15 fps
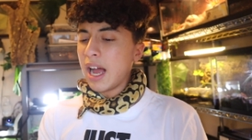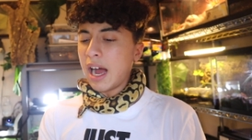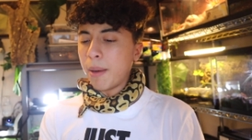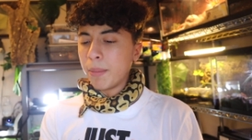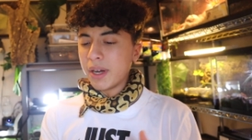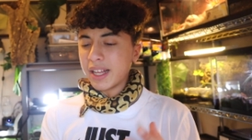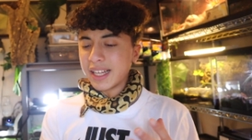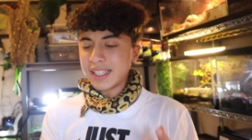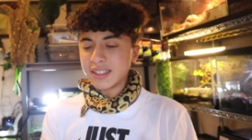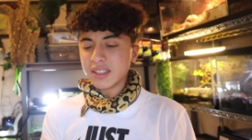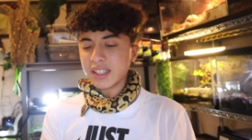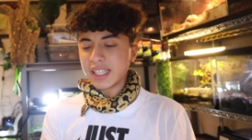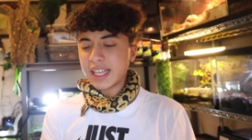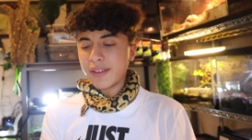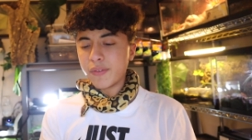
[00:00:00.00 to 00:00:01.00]
I'm going to
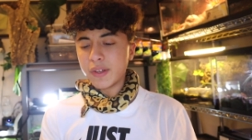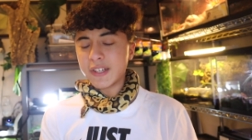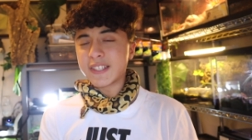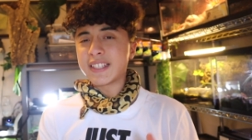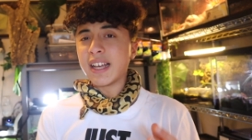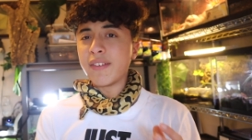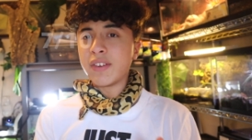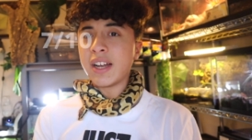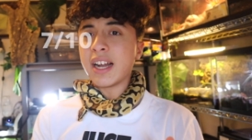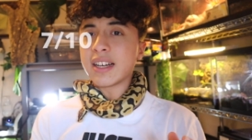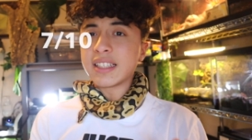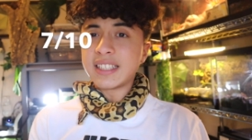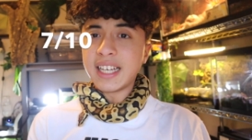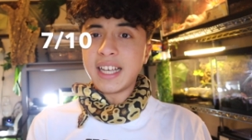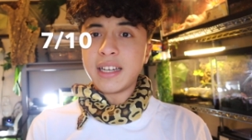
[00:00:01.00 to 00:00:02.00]
easily give it a 7 out
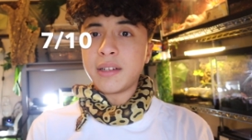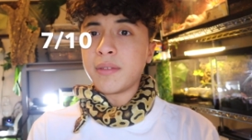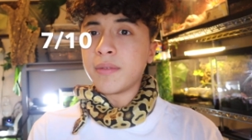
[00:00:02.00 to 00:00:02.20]
of 10.